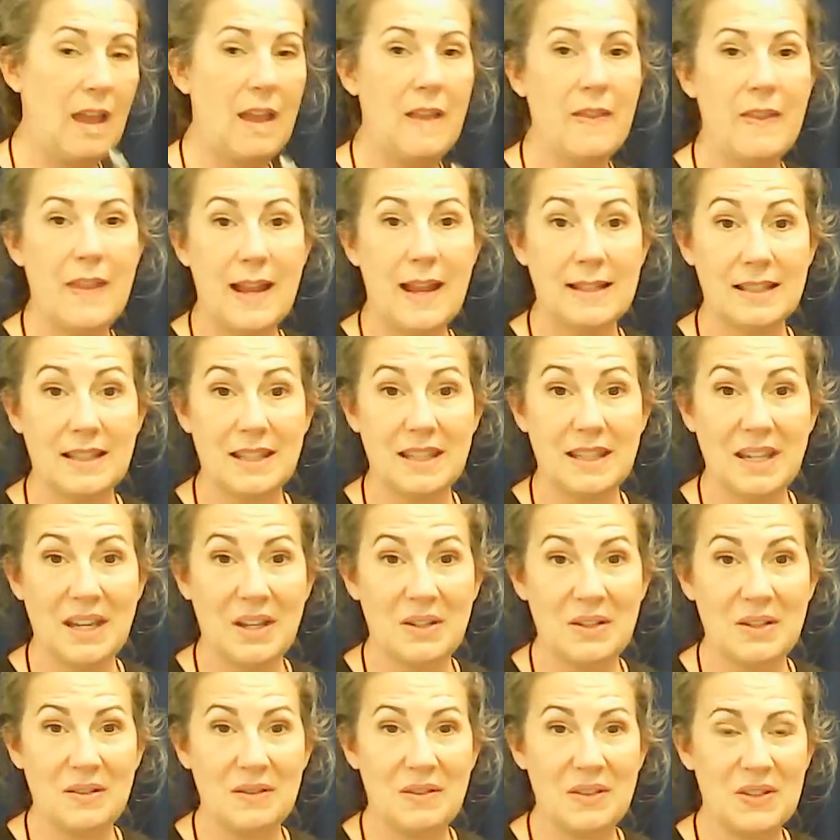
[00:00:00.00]
And that's the
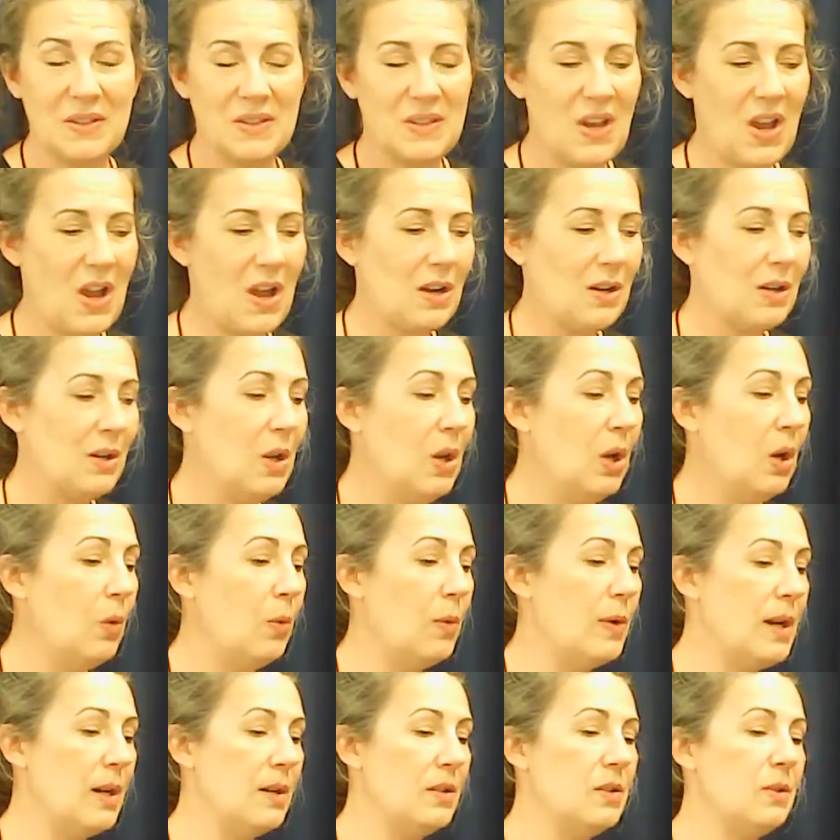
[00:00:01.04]
end of the song.
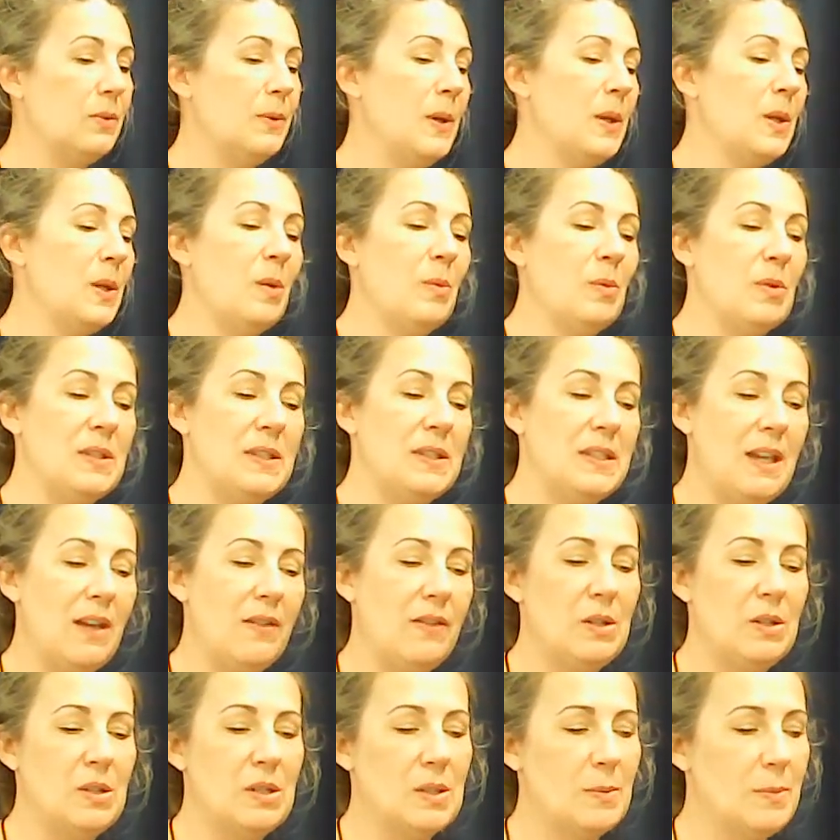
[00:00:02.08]
We aren't doing number
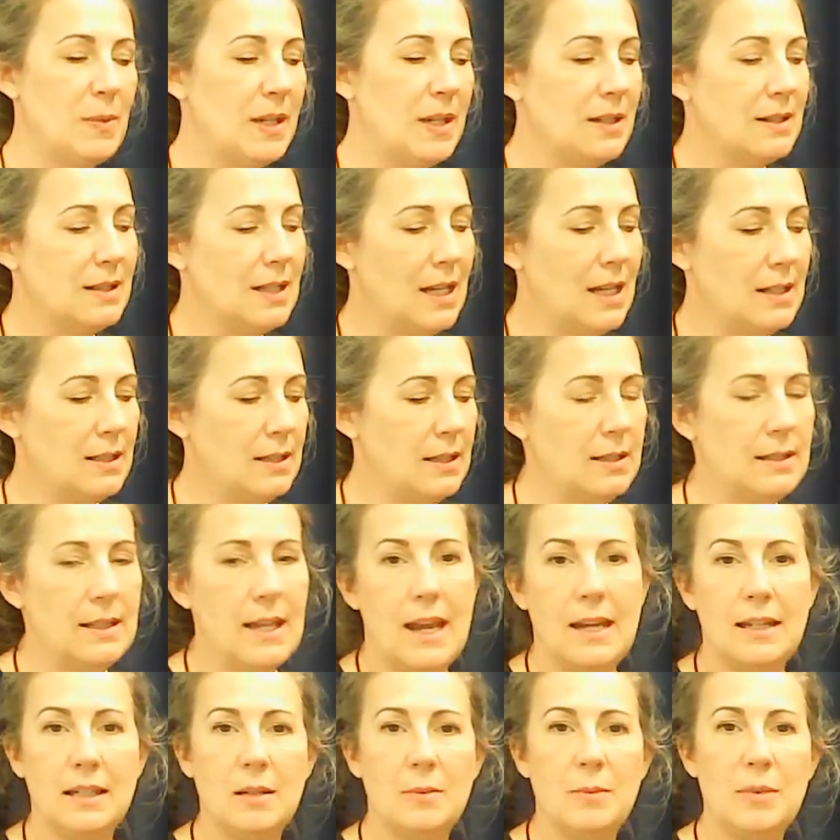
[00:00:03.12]
7 just because that's
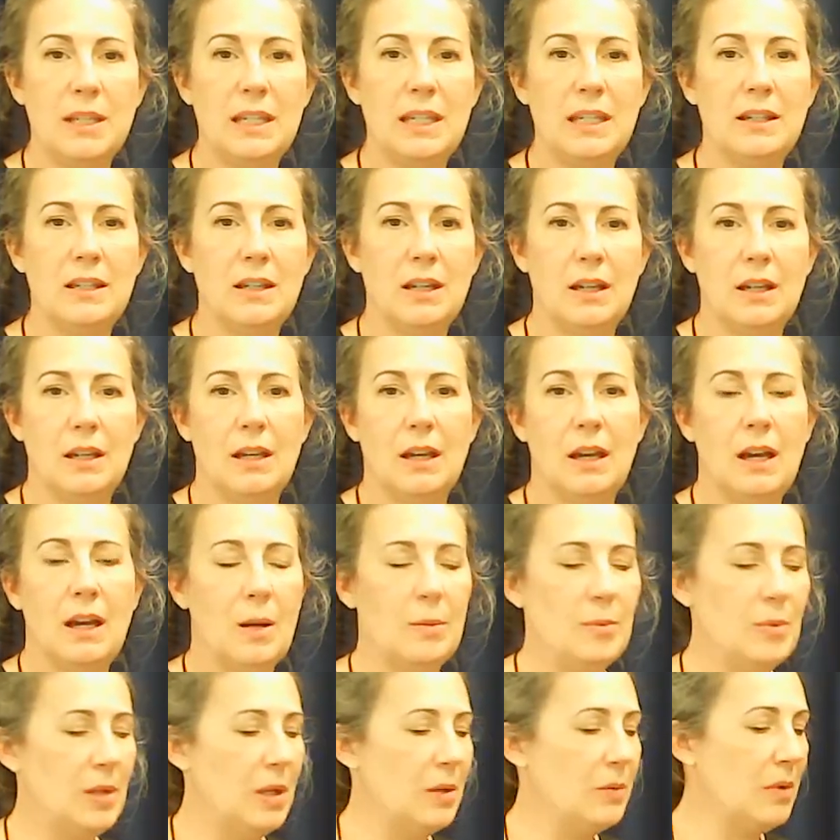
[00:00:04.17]
designed to be
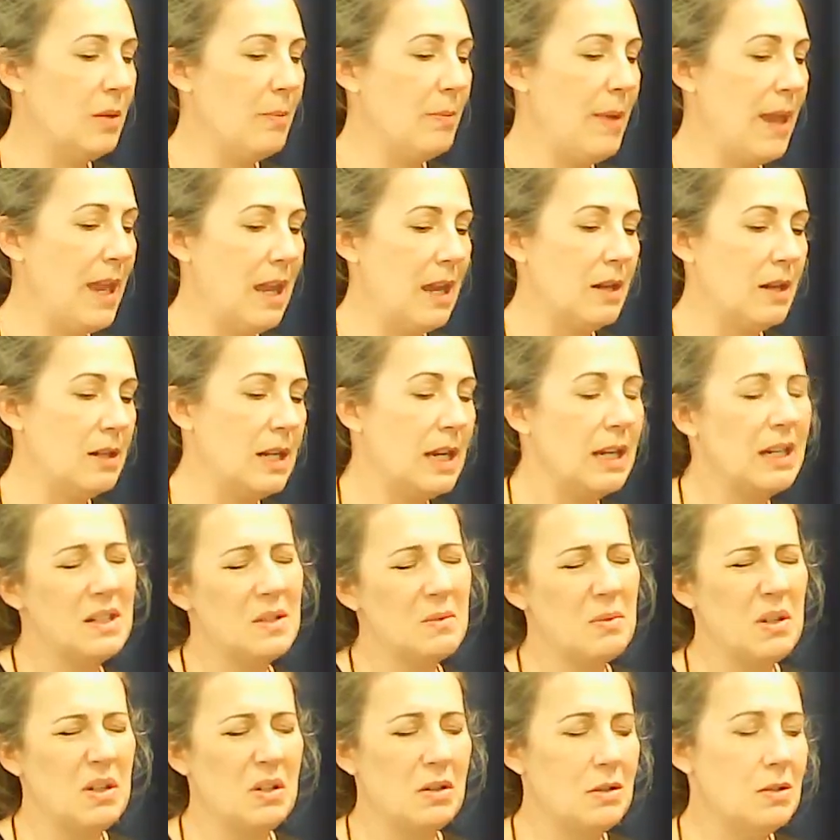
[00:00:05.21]
played with a band. I
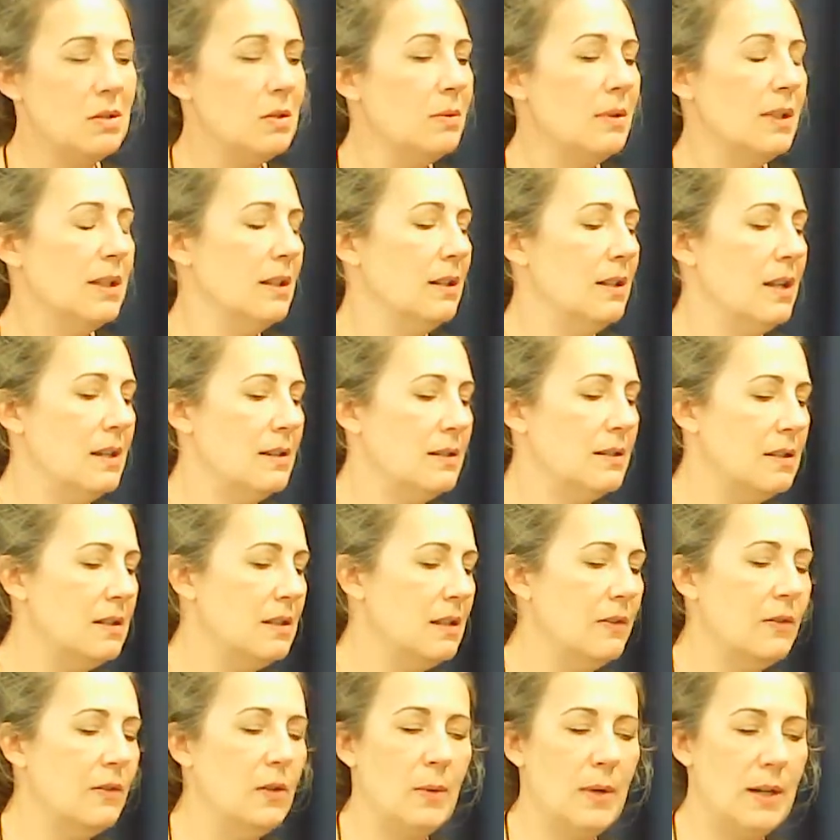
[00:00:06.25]
guess we could do it in
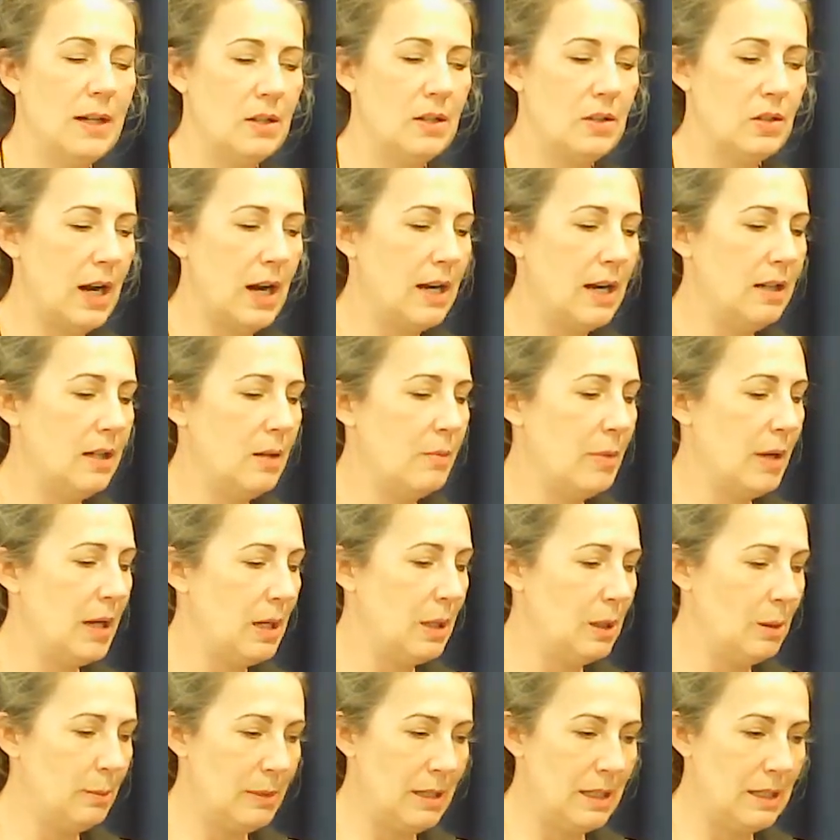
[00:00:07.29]
lessons. If you want to try it,
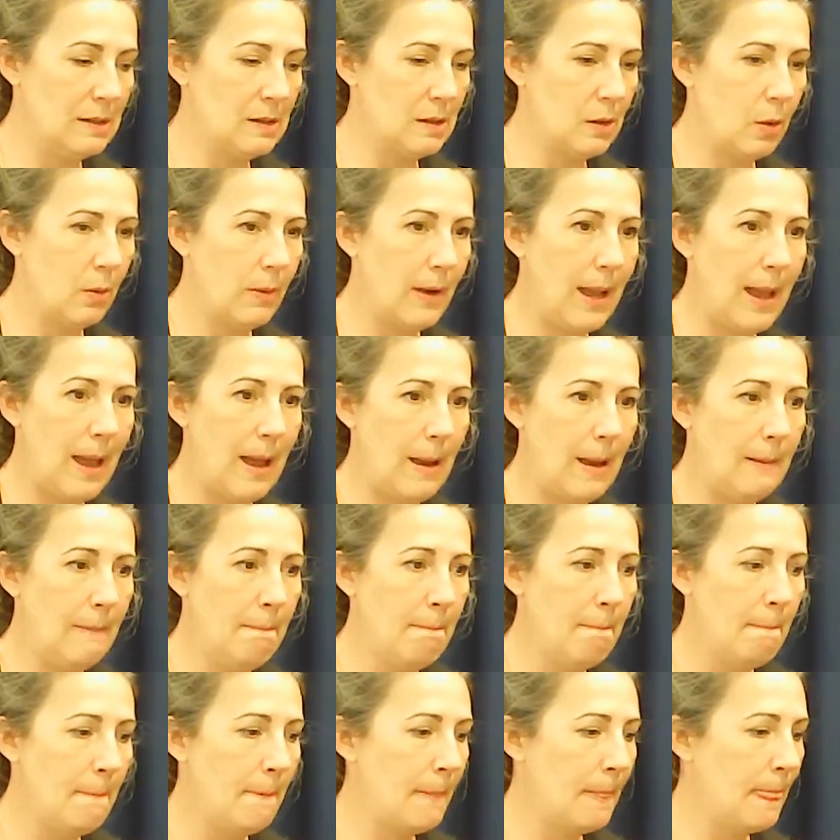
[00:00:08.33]
by all means, go ahead.
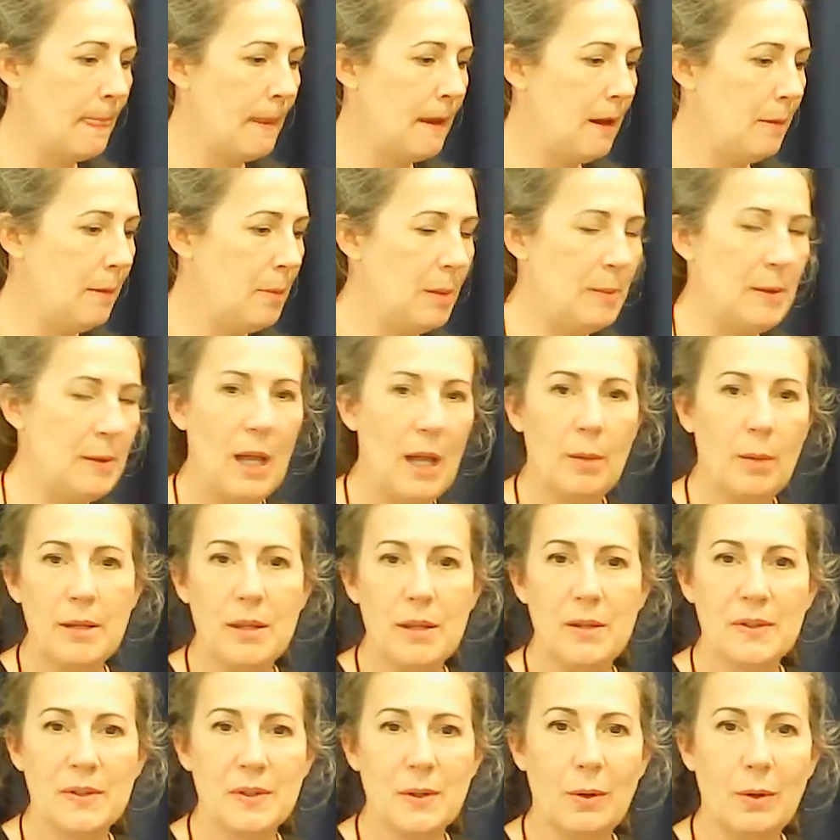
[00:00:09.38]
Maybe I'll
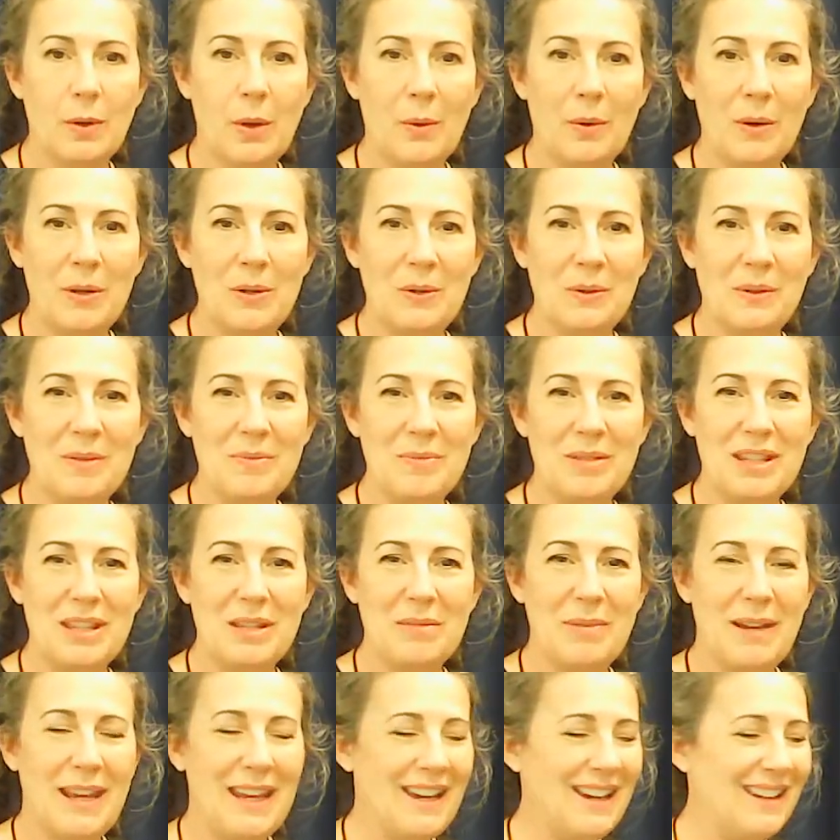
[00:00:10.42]
be the solo and you can be
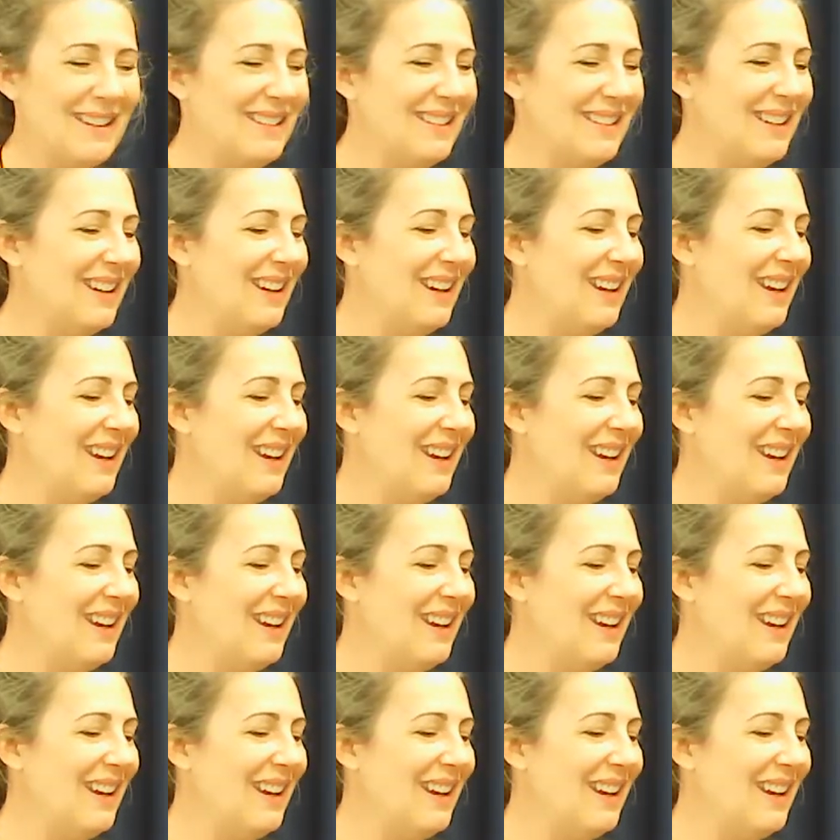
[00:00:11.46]
the band.